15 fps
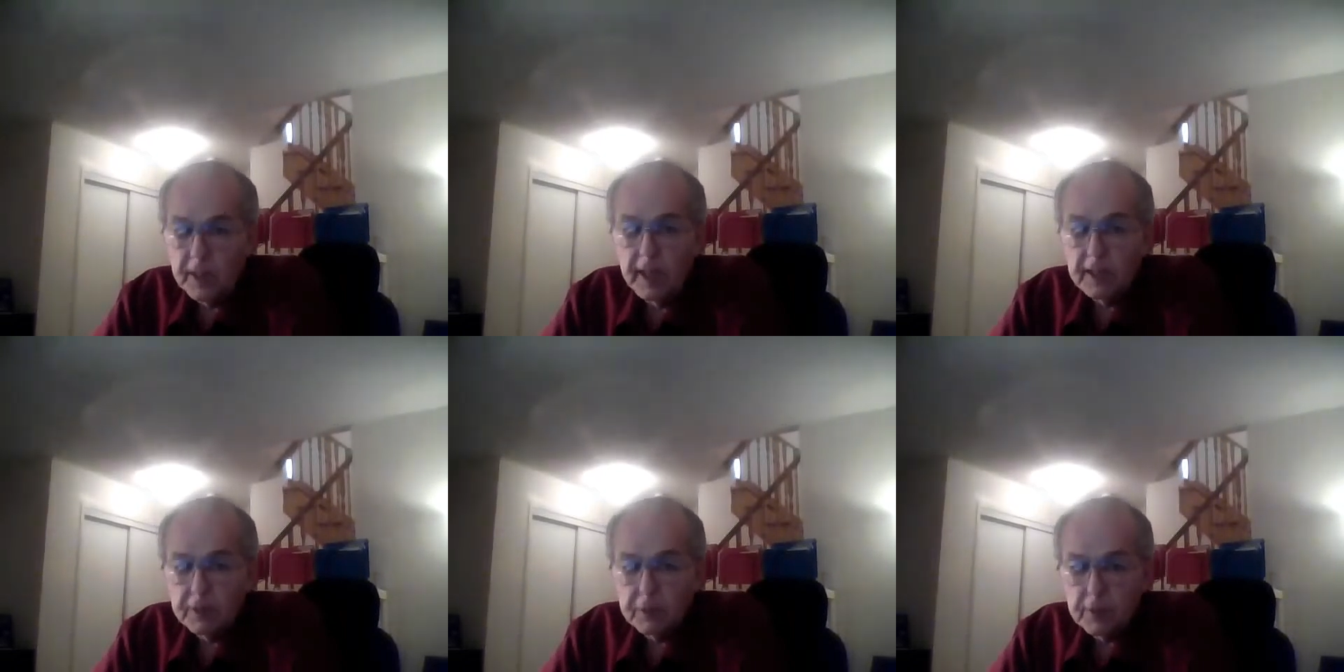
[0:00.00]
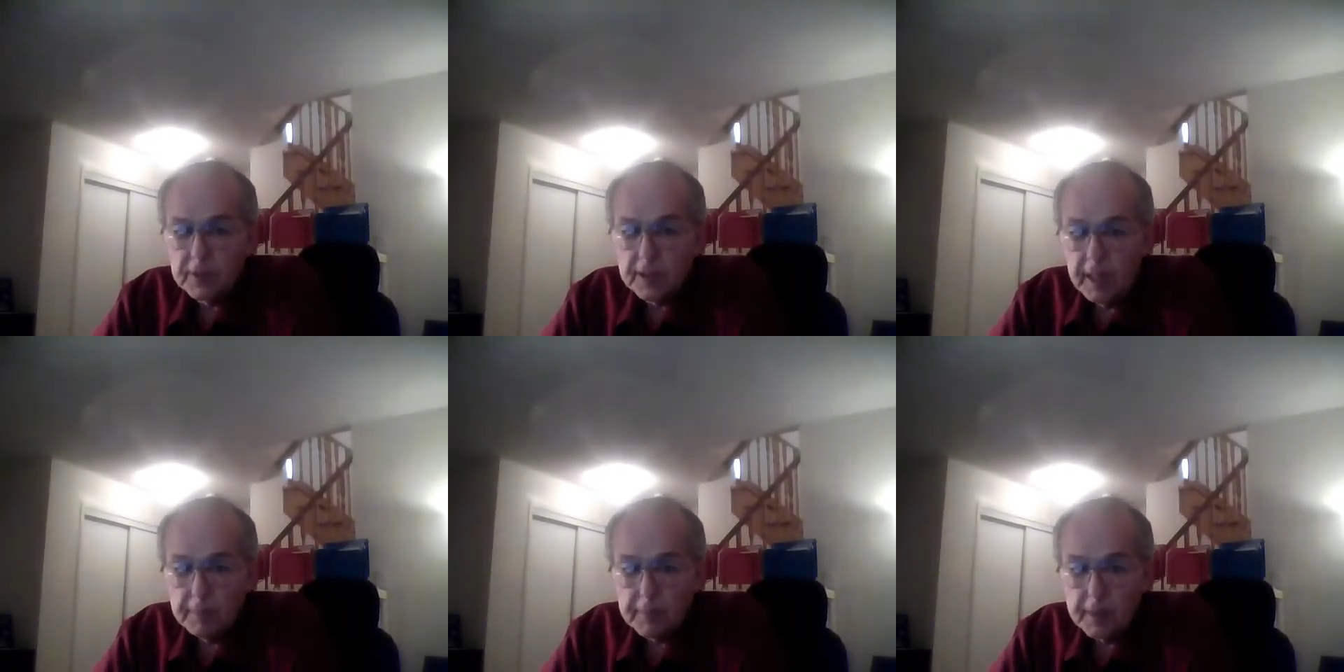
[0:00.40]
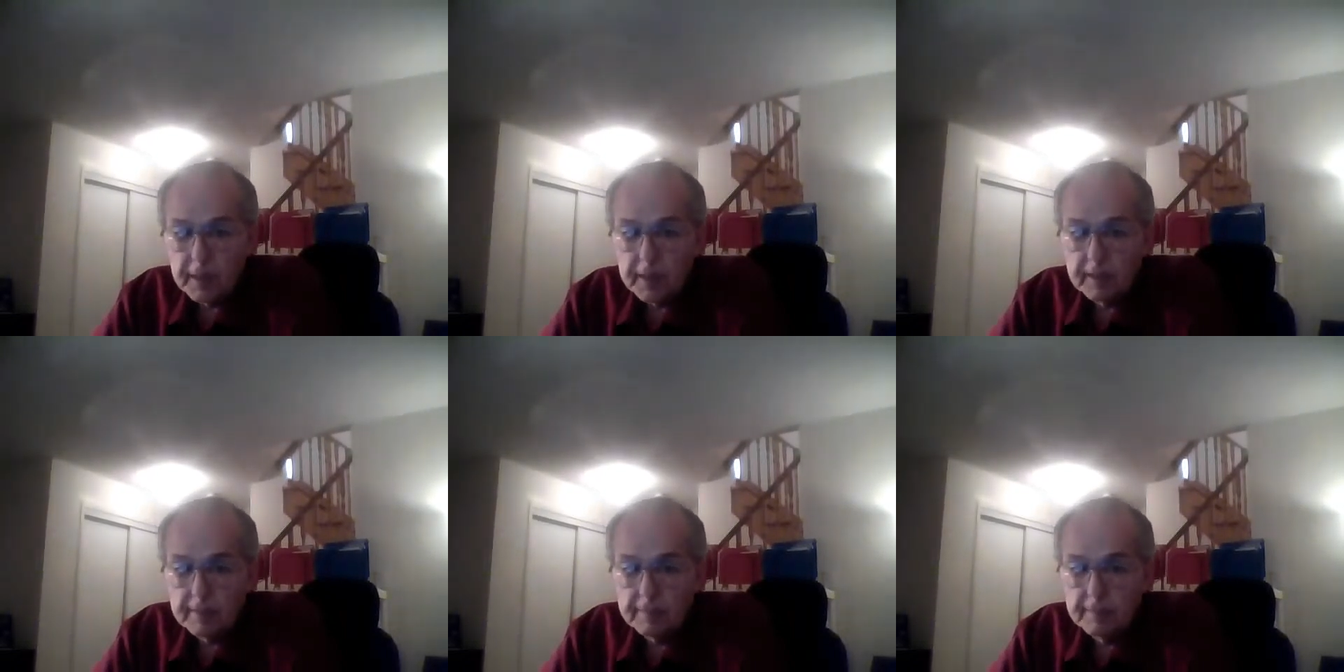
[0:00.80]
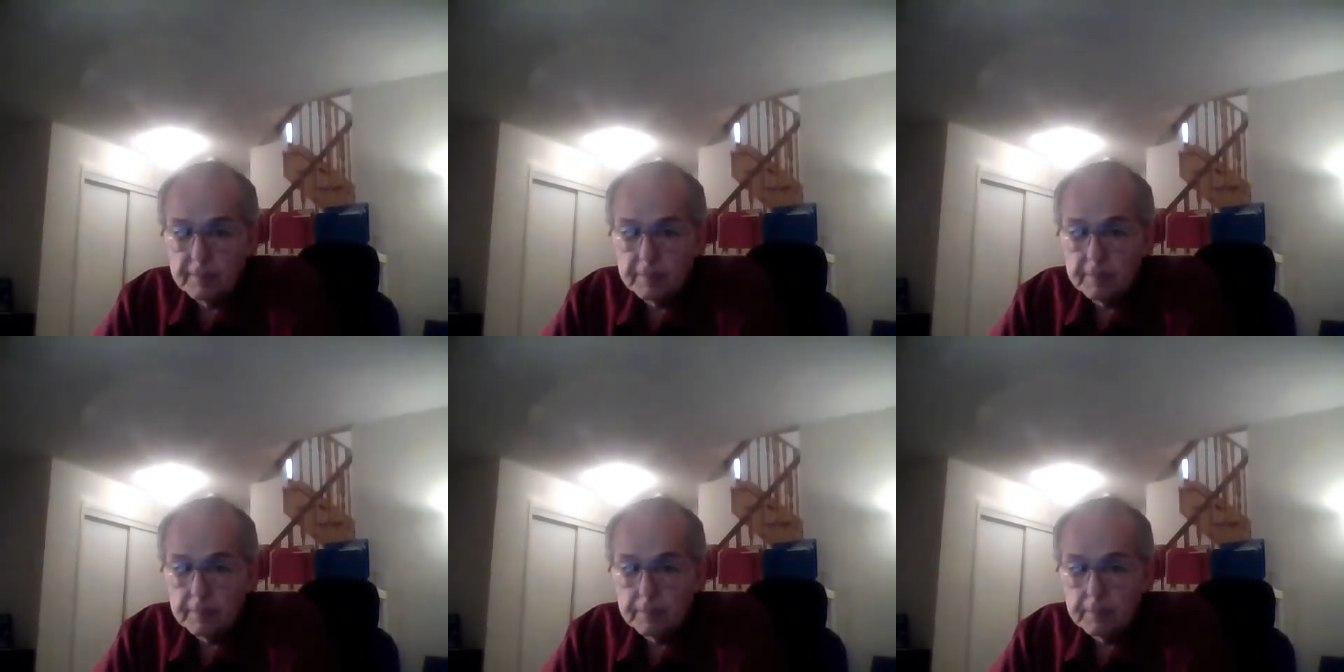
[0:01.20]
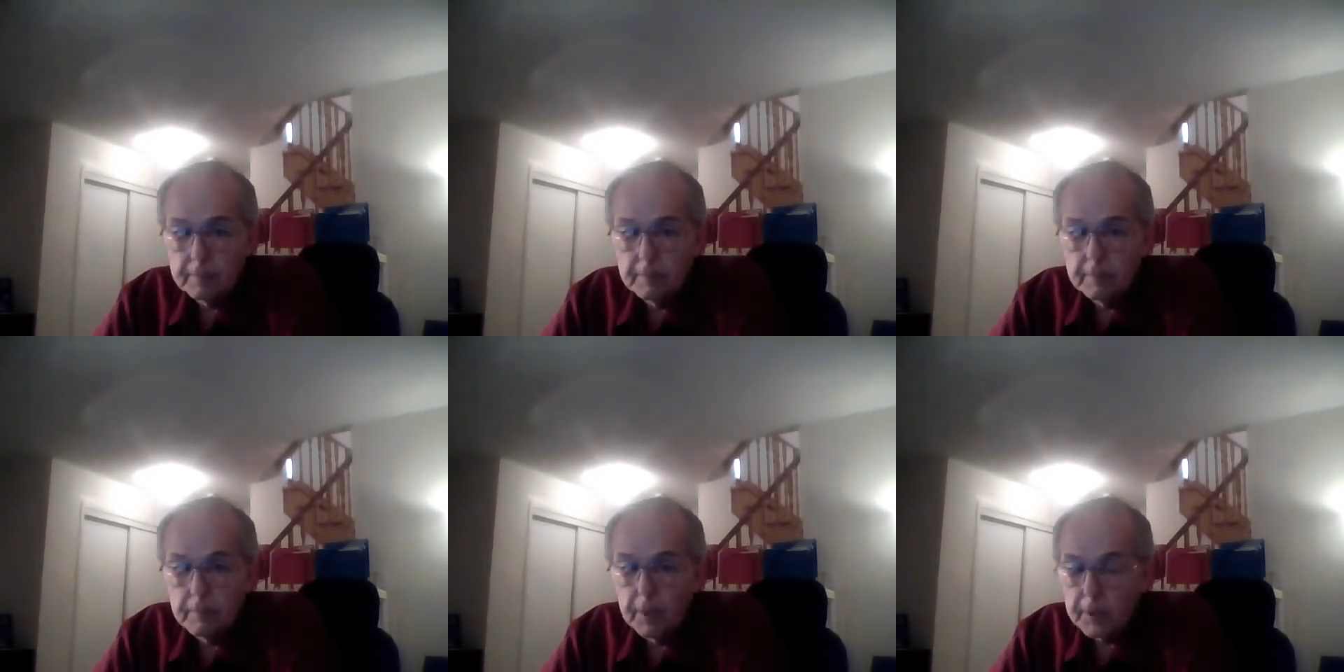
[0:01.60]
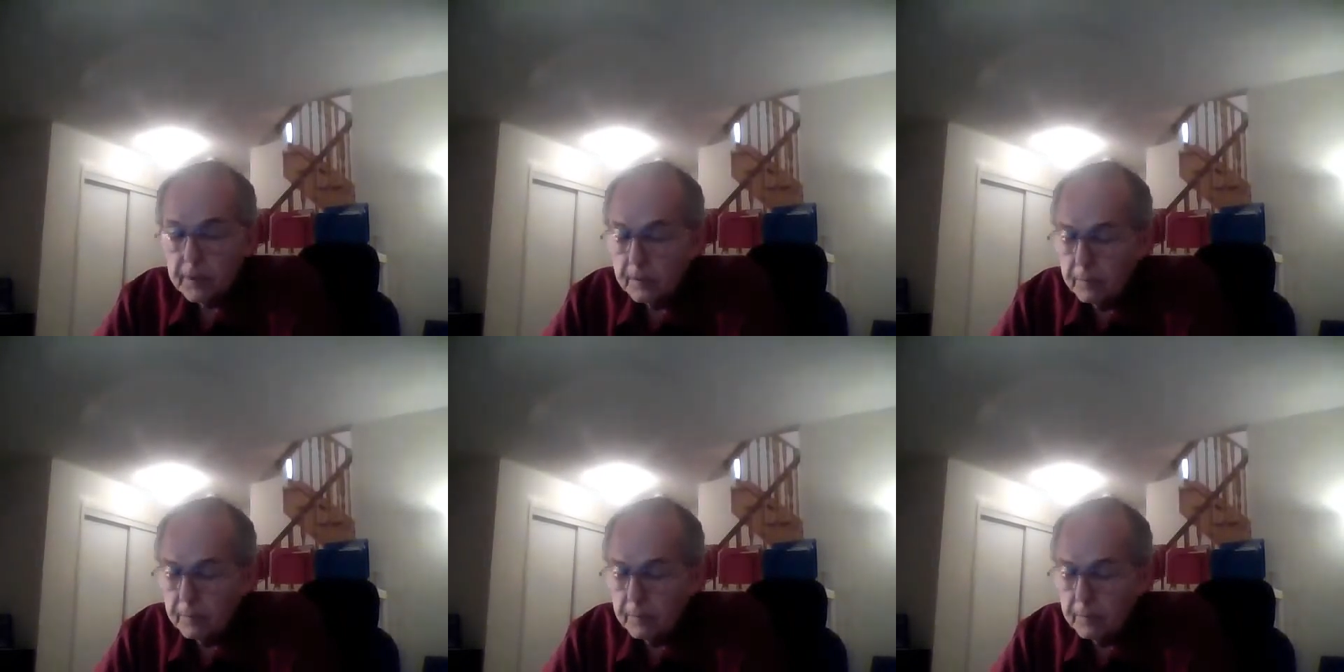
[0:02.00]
I'm pretty much of a natural skeptic.